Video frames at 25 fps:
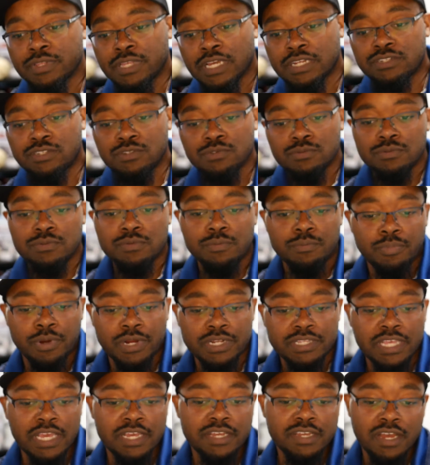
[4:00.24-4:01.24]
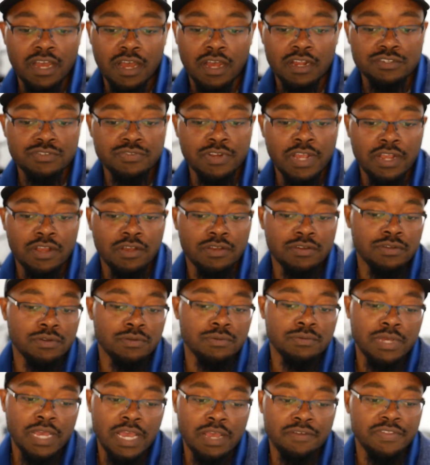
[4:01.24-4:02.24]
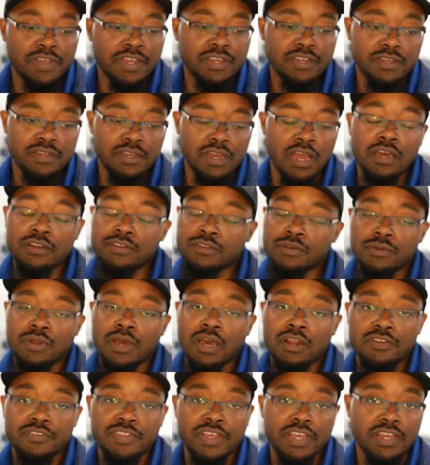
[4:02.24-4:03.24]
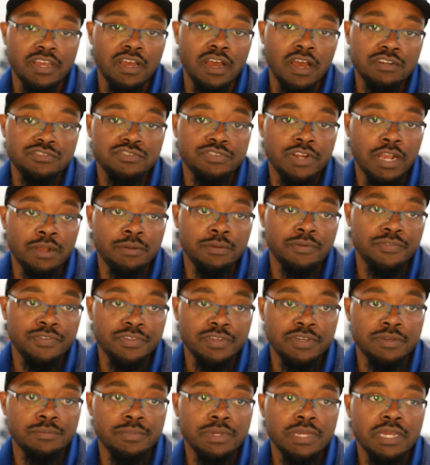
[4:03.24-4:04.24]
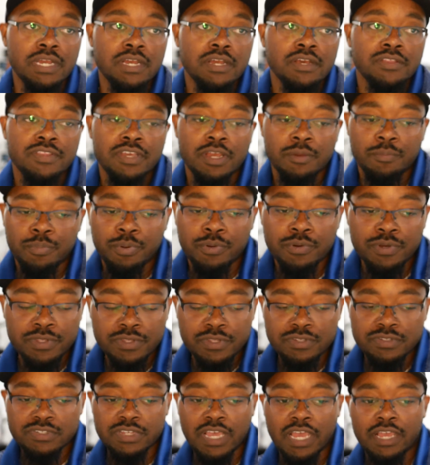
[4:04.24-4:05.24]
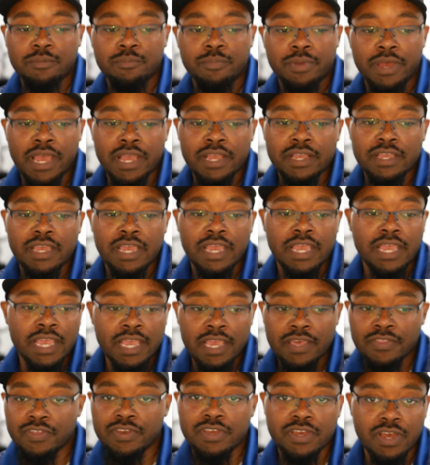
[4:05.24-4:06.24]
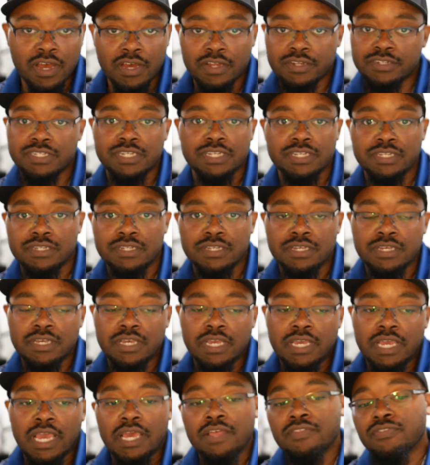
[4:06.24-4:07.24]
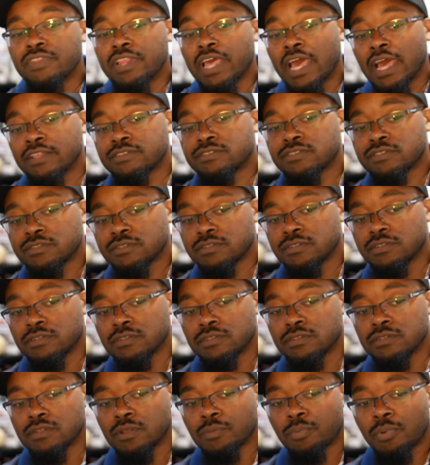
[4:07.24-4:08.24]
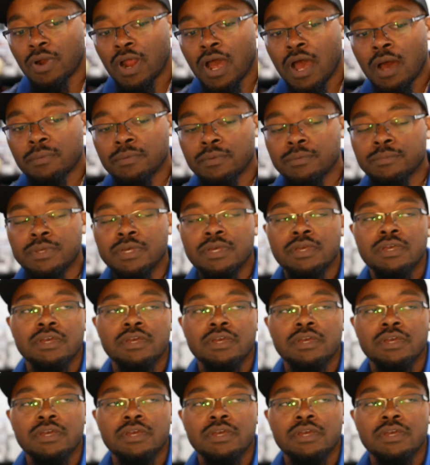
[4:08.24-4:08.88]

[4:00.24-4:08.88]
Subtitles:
that you break that contract or don't honor that contract with them, they're pulling the site back and the content. And that's the problem.